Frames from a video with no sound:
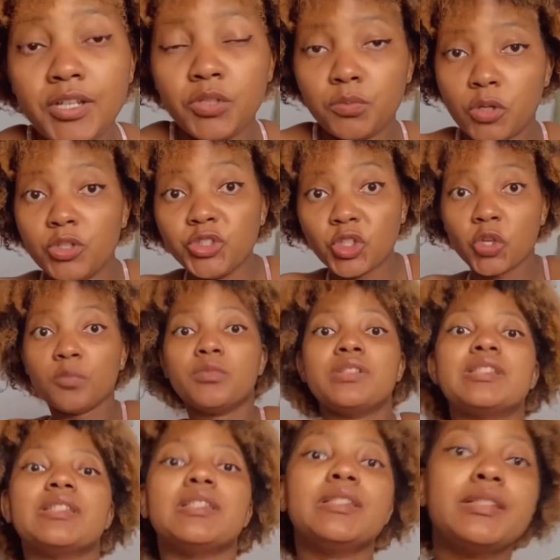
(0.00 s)
about
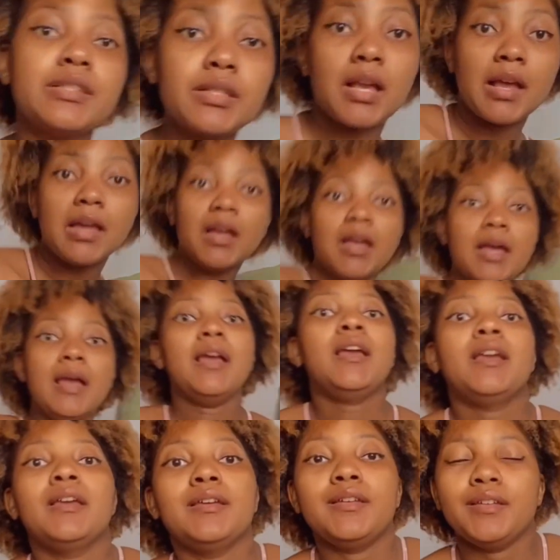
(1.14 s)
Germans is
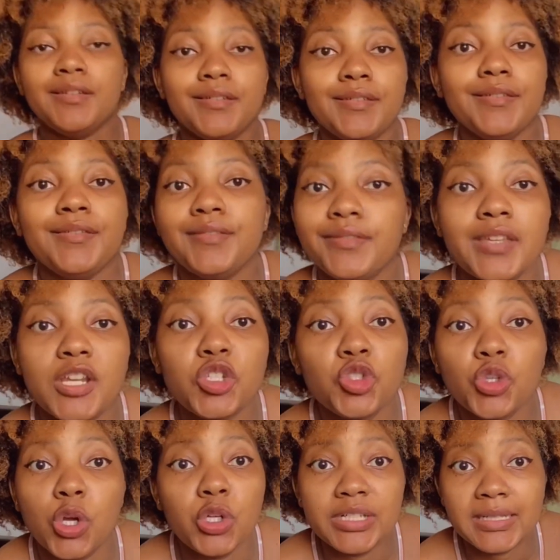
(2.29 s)
they
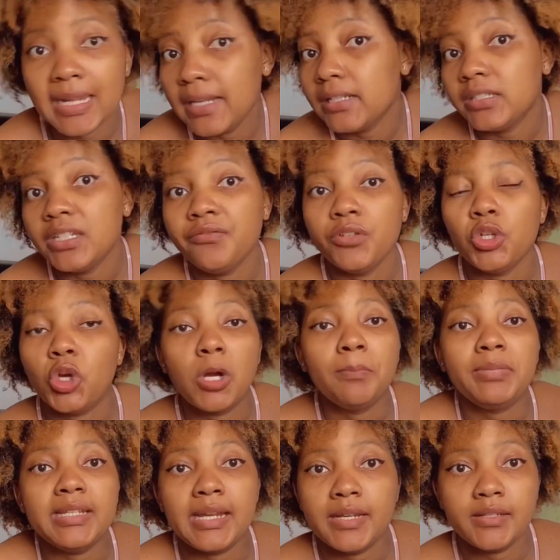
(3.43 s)
do not like living
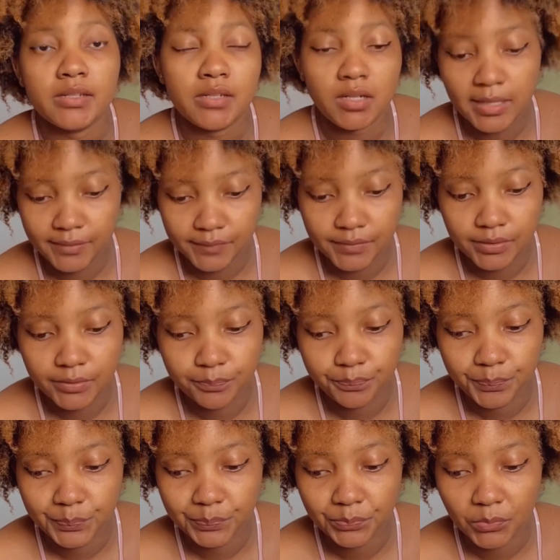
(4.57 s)
complicated lives,
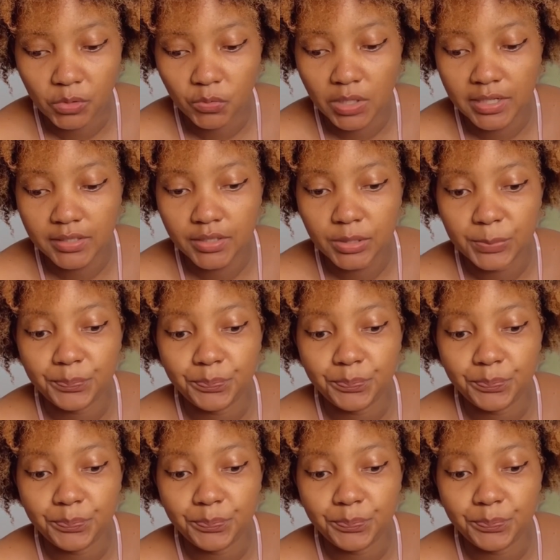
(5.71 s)
right?